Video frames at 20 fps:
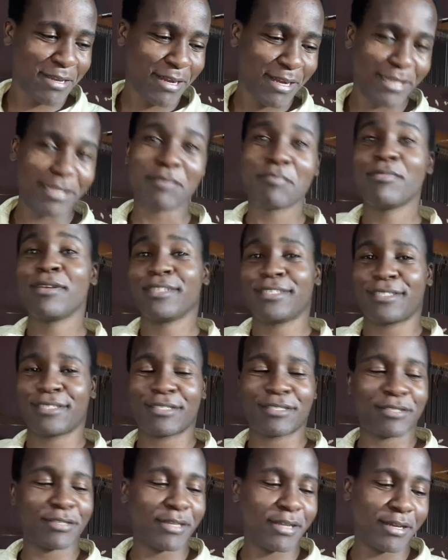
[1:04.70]
the
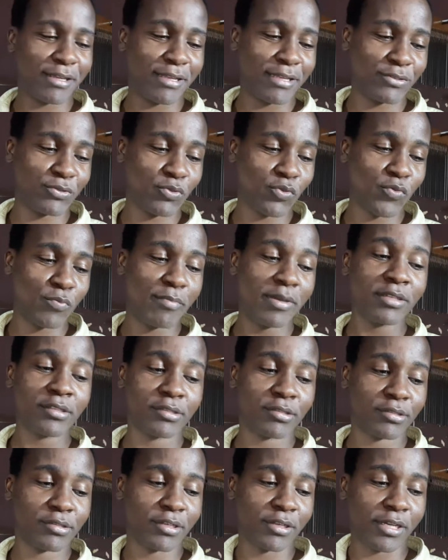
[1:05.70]
bass, the Zuku
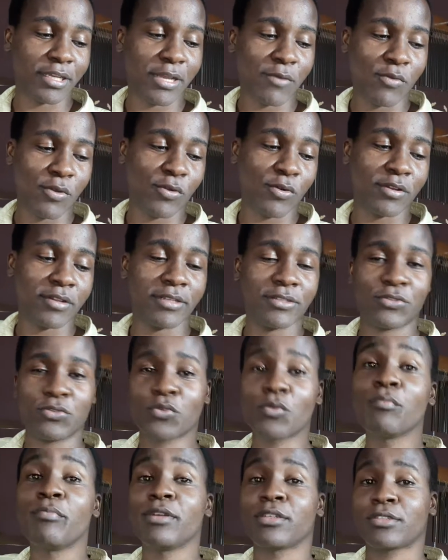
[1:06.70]
bass. Yeah, we call it the
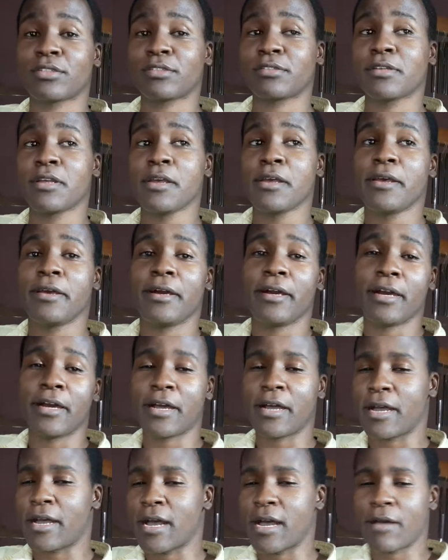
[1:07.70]
Zuku bass.
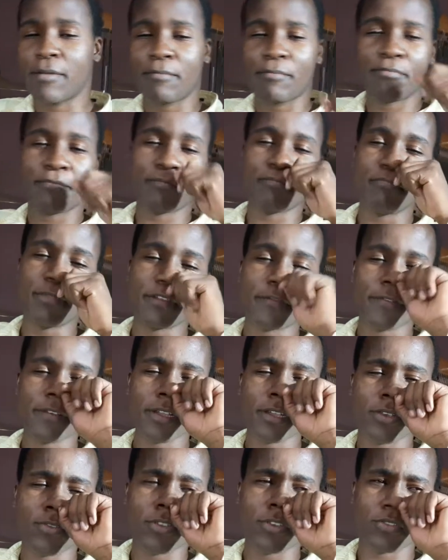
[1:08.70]
Before I
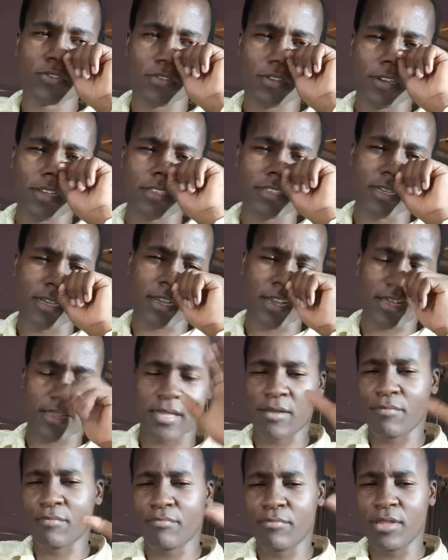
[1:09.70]
go into that,
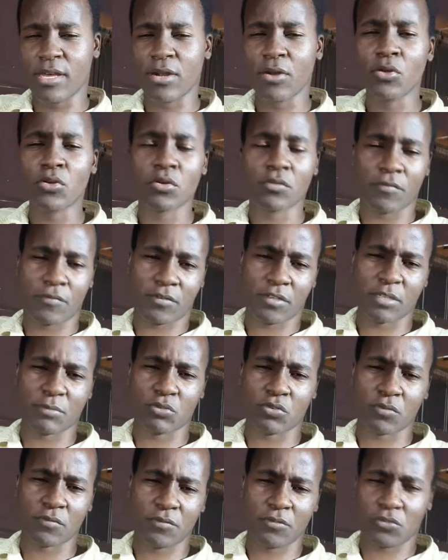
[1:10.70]
there are a lot of
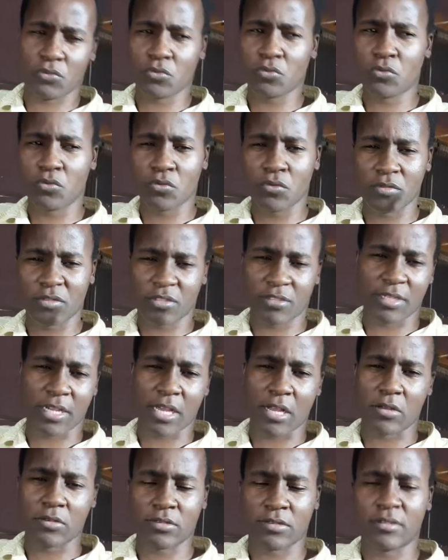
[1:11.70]
types of Zuku
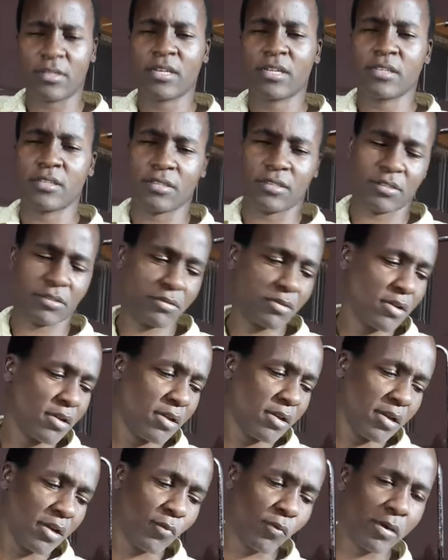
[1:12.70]
styles. That is,
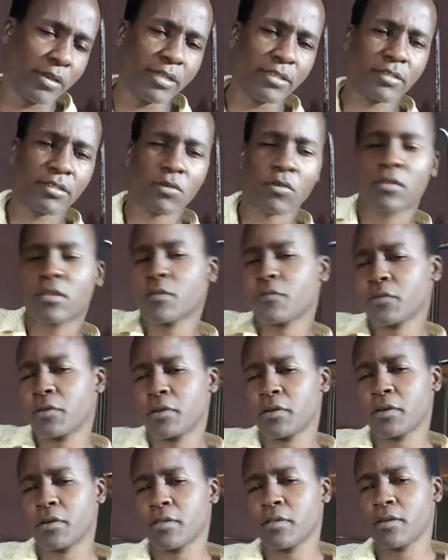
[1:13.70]
one is South
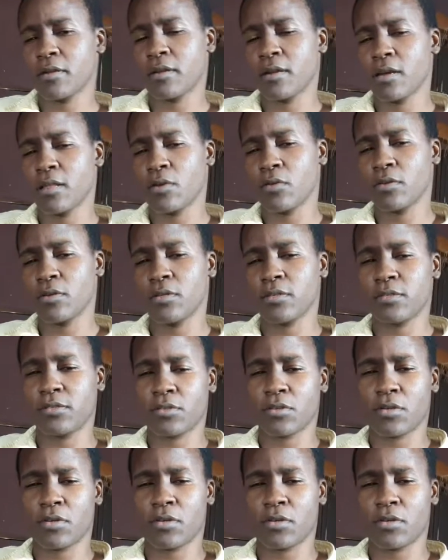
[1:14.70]
Africa, and then another one is